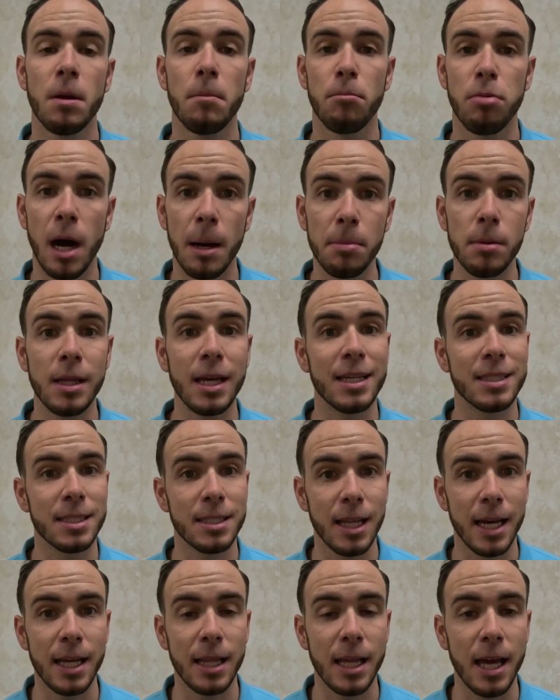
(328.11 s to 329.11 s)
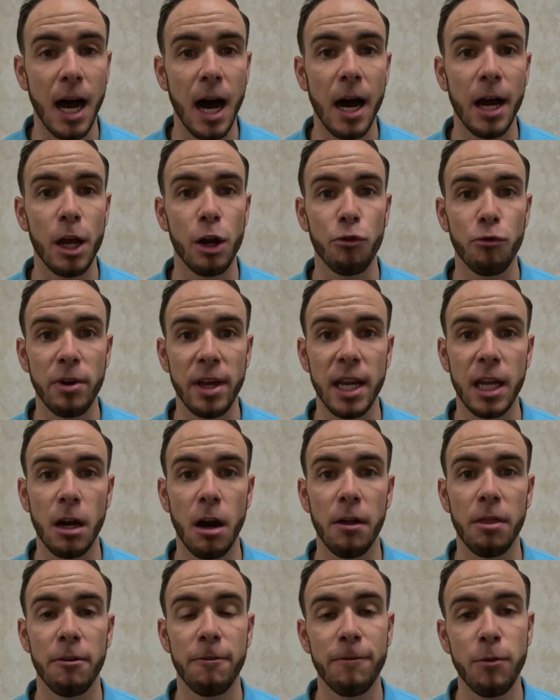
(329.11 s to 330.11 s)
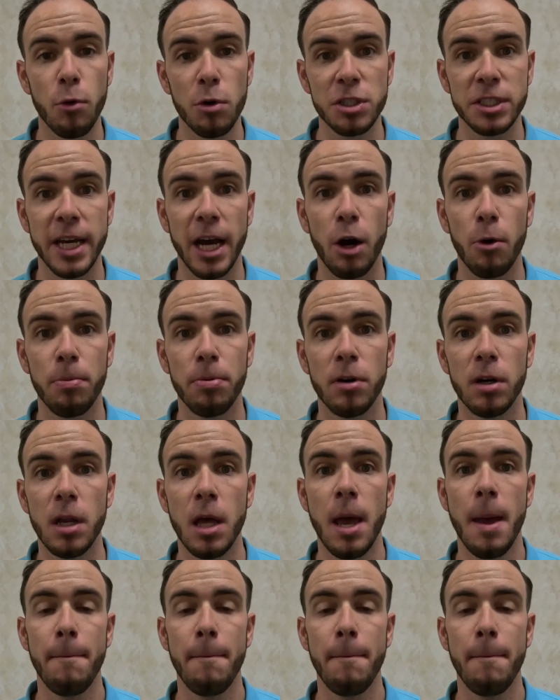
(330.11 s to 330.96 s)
probably a slightly higher reading on the force output